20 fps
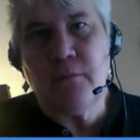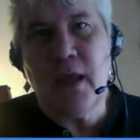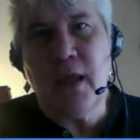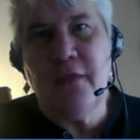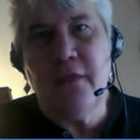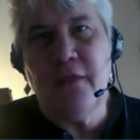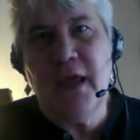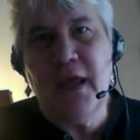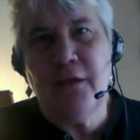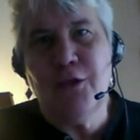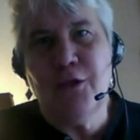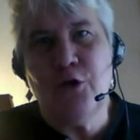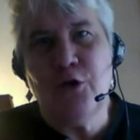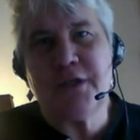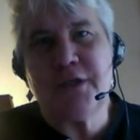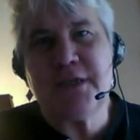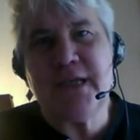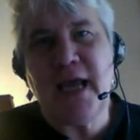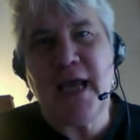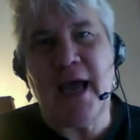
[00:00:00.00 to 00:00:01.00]
they
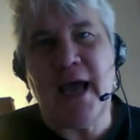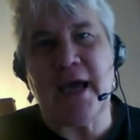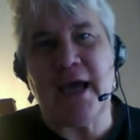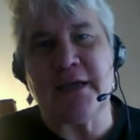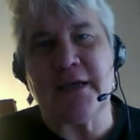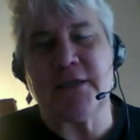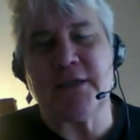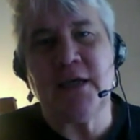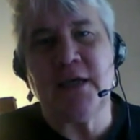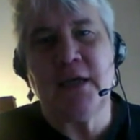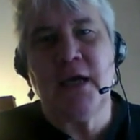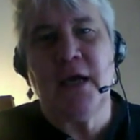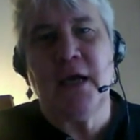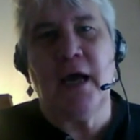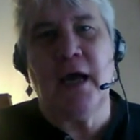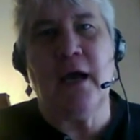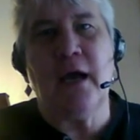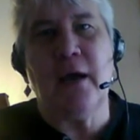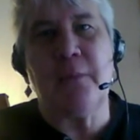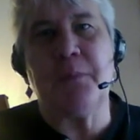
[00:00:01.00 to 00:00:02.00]
looked at
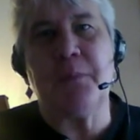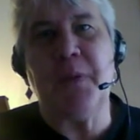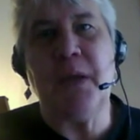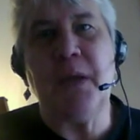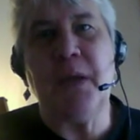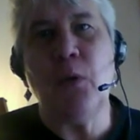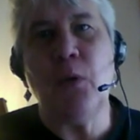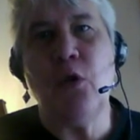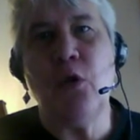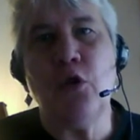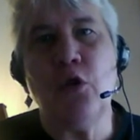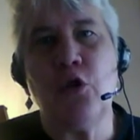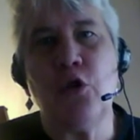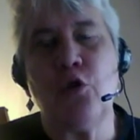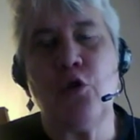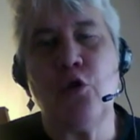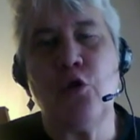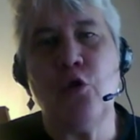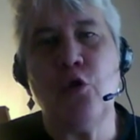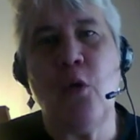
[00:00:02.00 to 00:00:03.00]
people
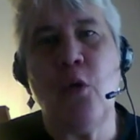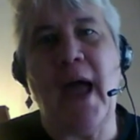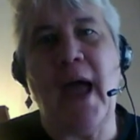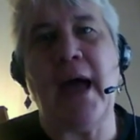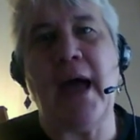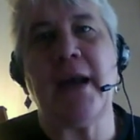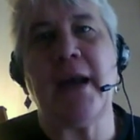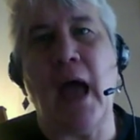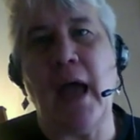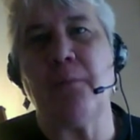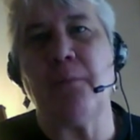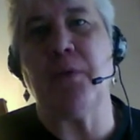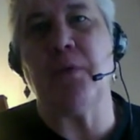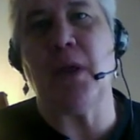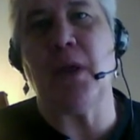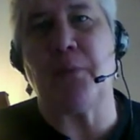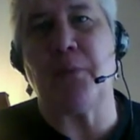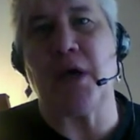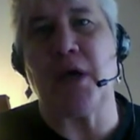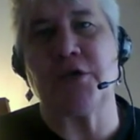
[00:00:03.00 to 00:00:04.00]
who had high
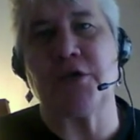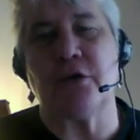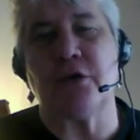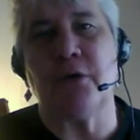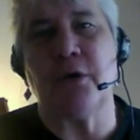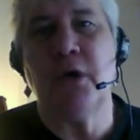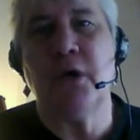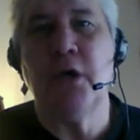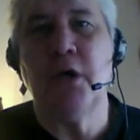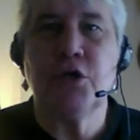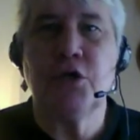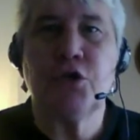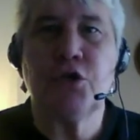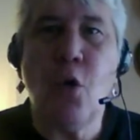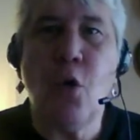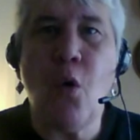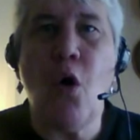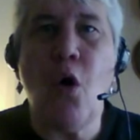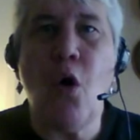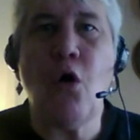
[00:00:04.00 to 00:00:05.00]
blood pressure.
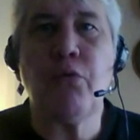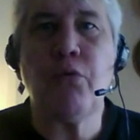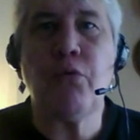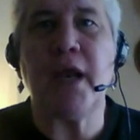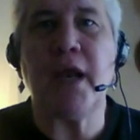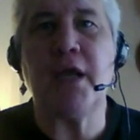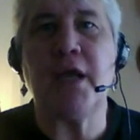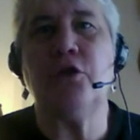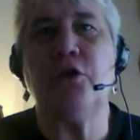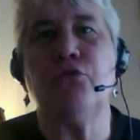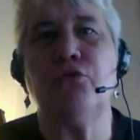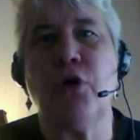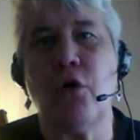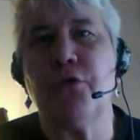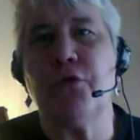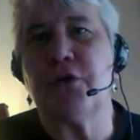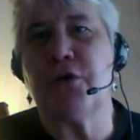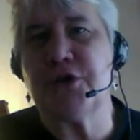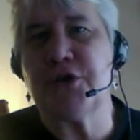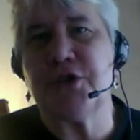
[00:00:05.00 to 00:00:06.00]
So already
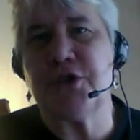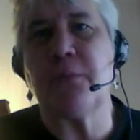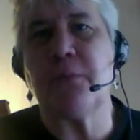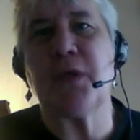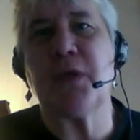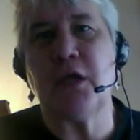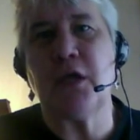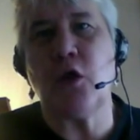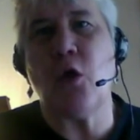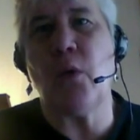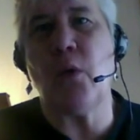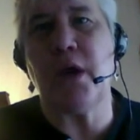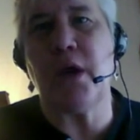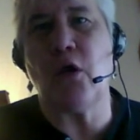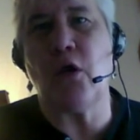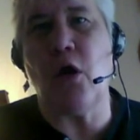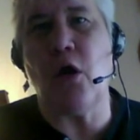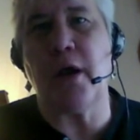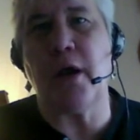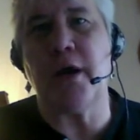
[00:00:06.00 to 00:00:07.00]
there's something going
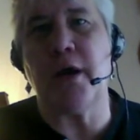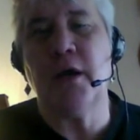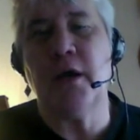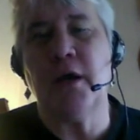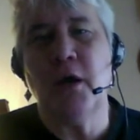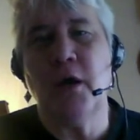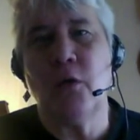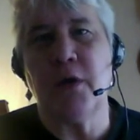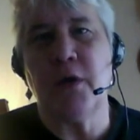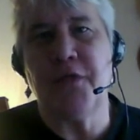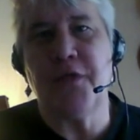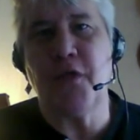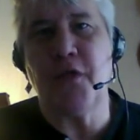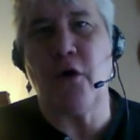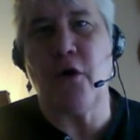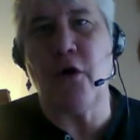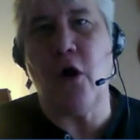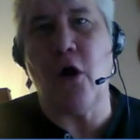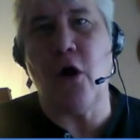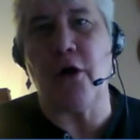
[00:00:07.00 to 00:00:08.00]
on with
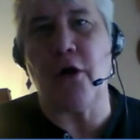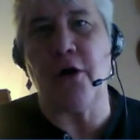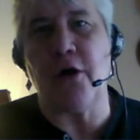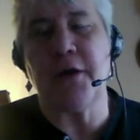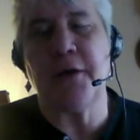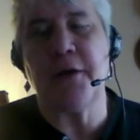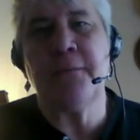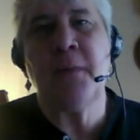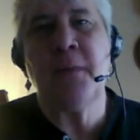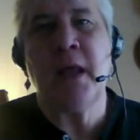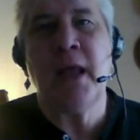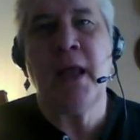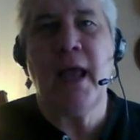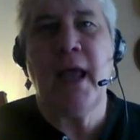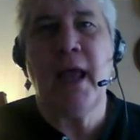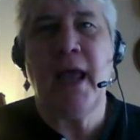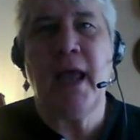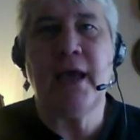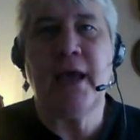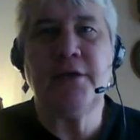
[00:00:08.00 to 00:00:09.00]
their heart.
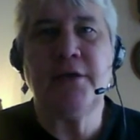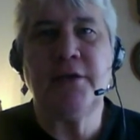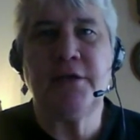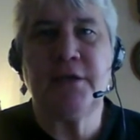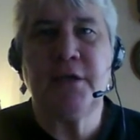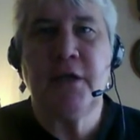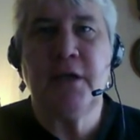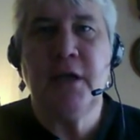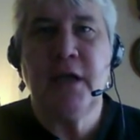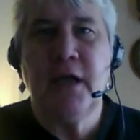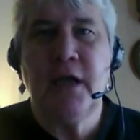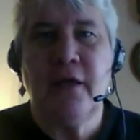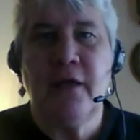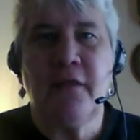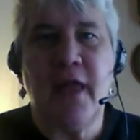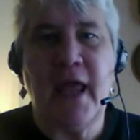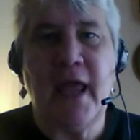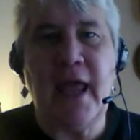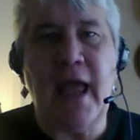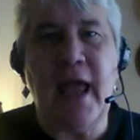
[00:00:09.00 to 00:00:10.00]
And
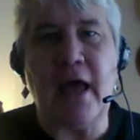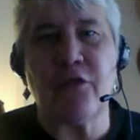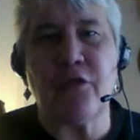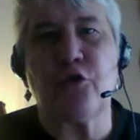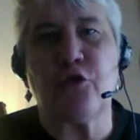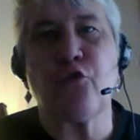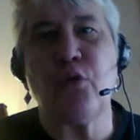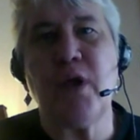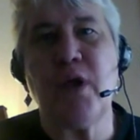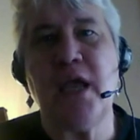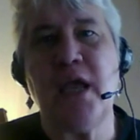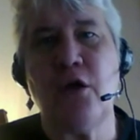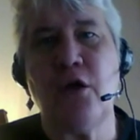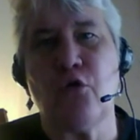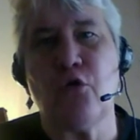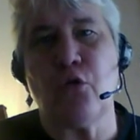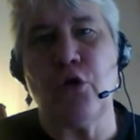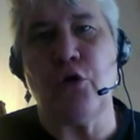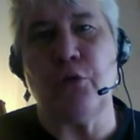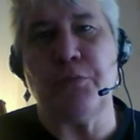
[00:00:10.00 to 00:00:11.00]
they had 3
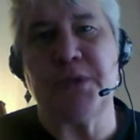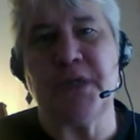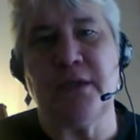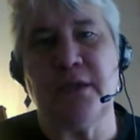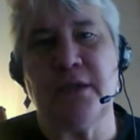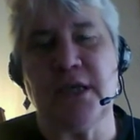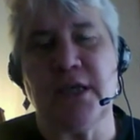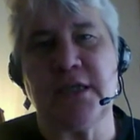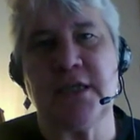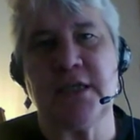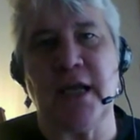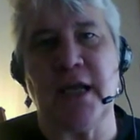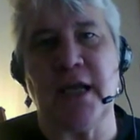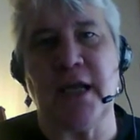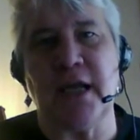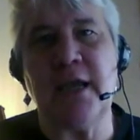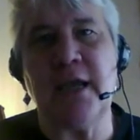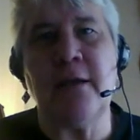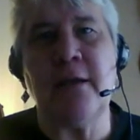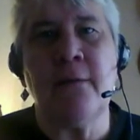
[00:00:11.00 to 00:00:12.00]
groups in this
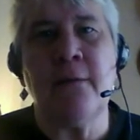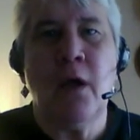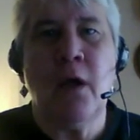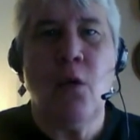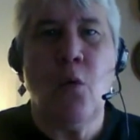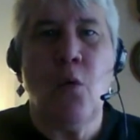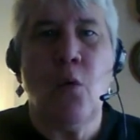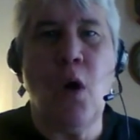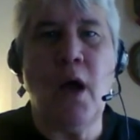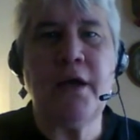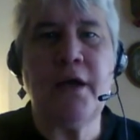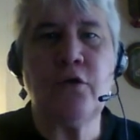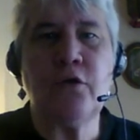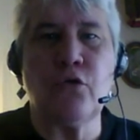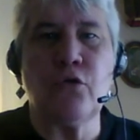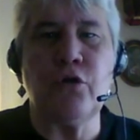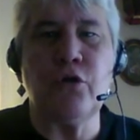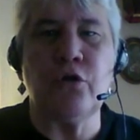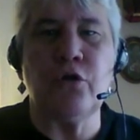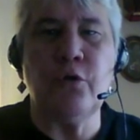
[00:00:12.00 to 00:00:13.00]
study. One
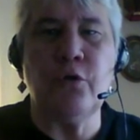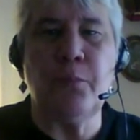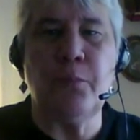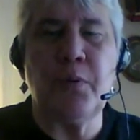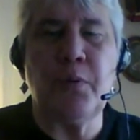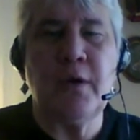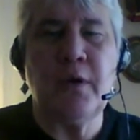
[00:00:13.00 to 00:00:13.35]
group,